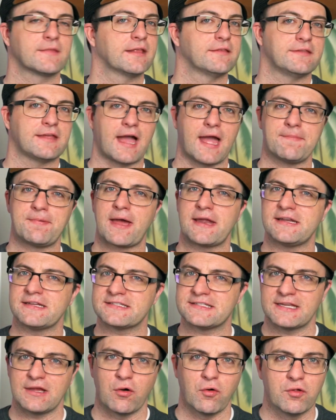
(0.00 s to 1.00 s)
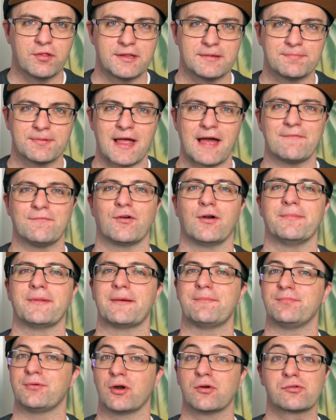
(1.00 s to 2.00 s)
The iPad is the only platform
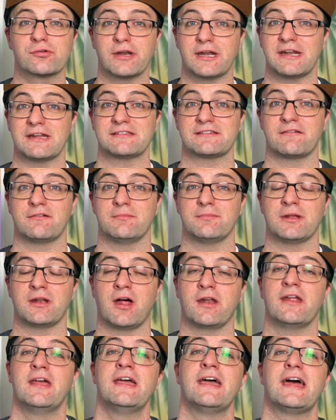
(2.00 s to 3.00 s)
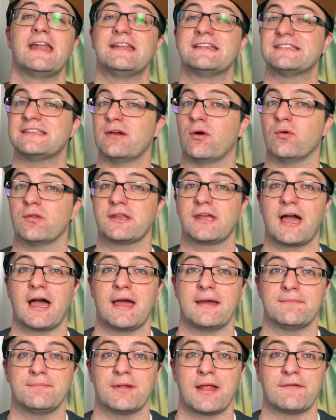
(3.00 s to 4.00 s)
that Procreate has ever been on, and it's the only
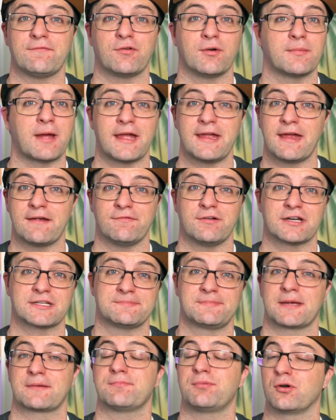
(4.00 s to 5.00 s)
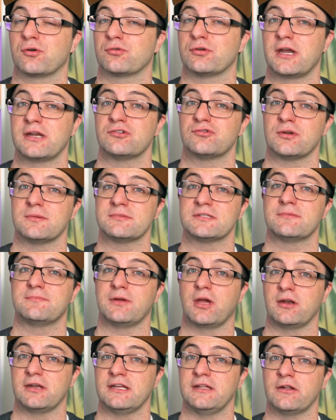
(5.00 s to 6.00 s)
platform I ever expect Procreate Dreams to
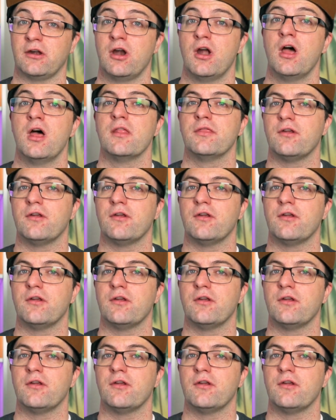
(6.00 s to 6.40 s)
be on either.